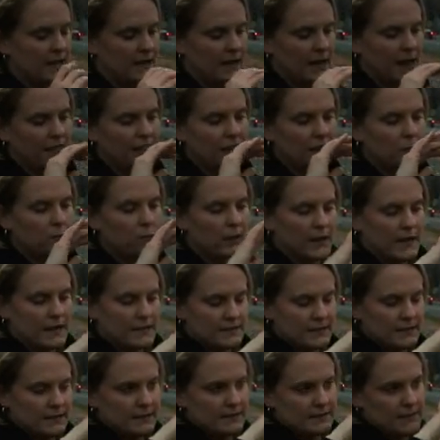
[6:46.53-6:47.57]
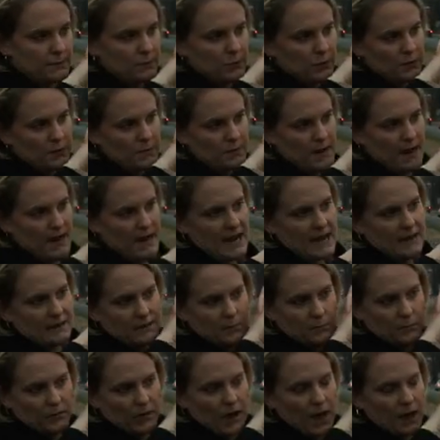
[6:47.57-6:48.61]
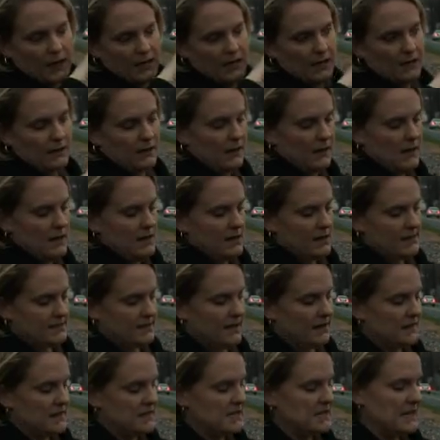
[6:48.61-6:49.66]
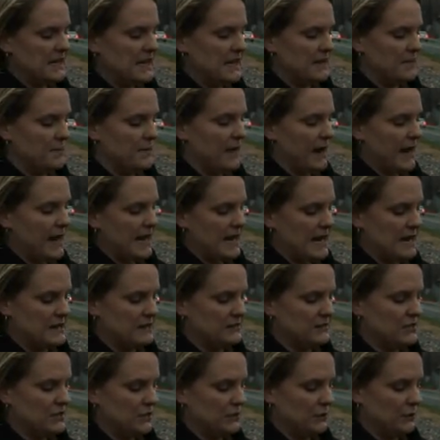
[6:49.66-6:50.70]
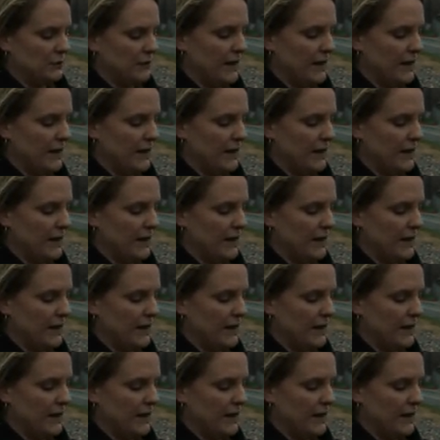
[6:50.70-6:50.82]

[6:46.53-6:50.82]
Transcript: And I think what I did is I put up my hand to block it, because I think he hit my hand too.